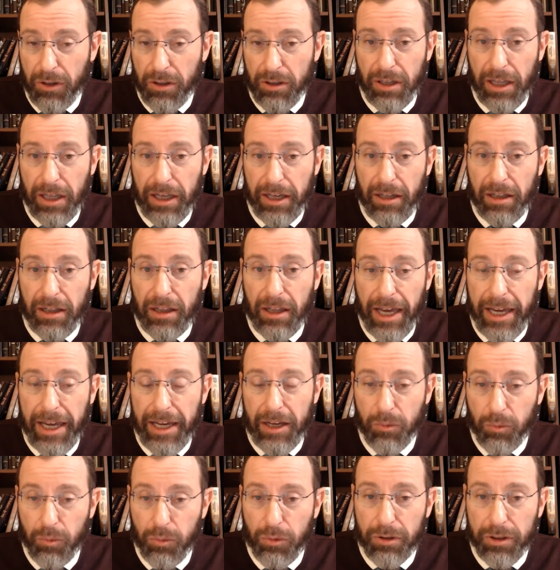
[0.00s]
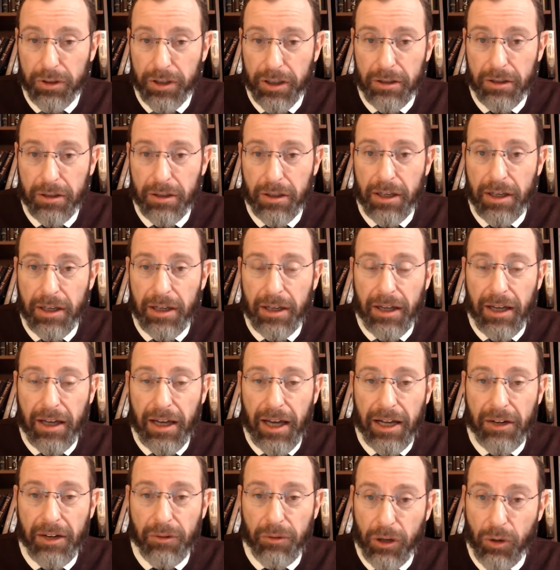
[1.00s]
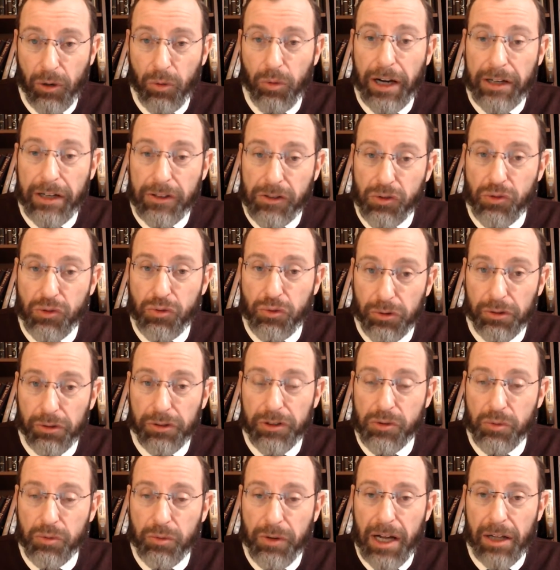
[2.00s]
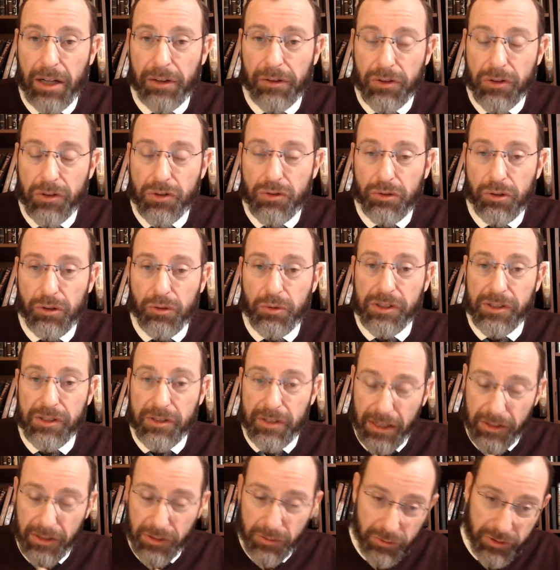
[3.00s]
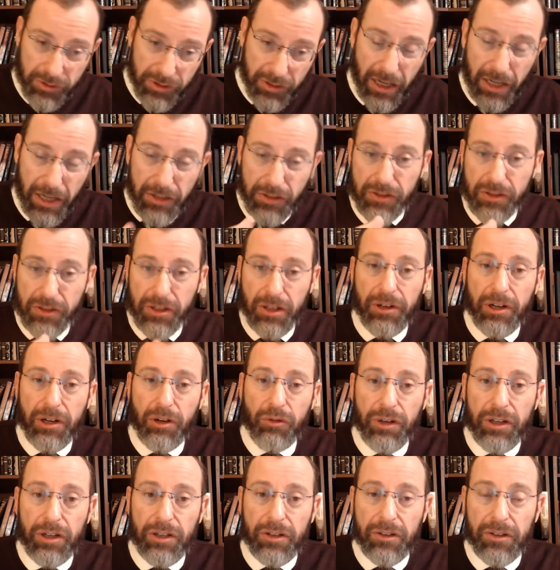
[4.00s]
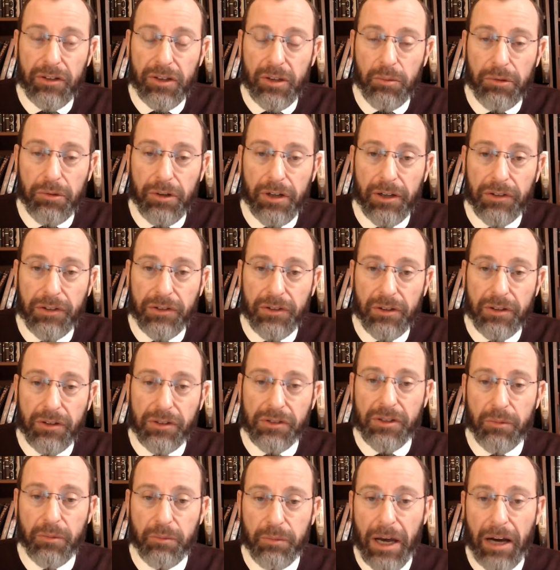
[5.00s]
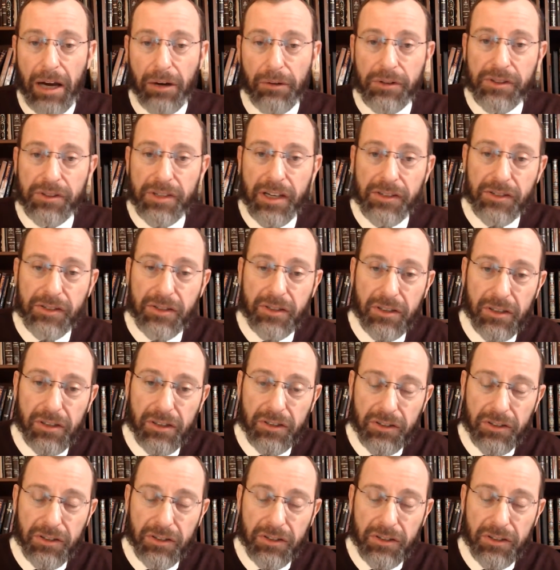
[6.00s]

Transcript: clay and water, and it required straw as well. The straw was a necessary ingredient in the bricks. So Pharaoh says to his